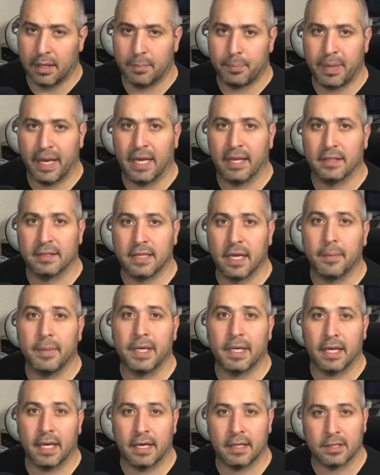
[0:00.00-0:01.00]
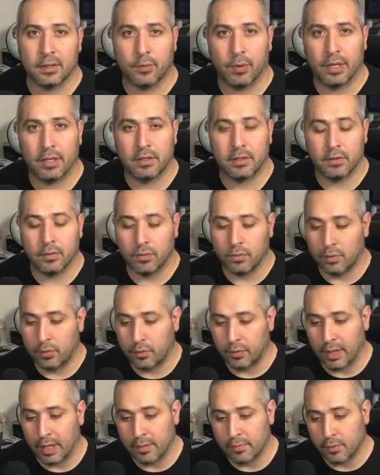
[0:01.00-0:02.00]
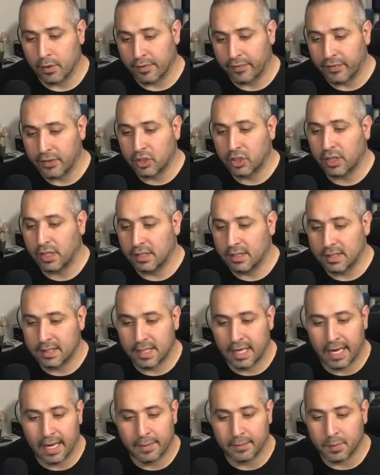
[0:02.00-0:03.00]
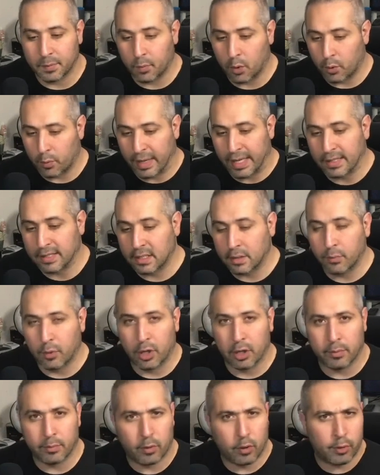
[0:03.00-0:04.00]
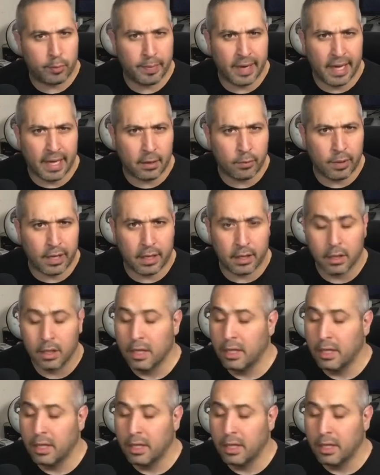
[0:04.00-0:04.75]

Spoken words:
pandemic as a way to create more phishing scams, more ransomware, and more malware.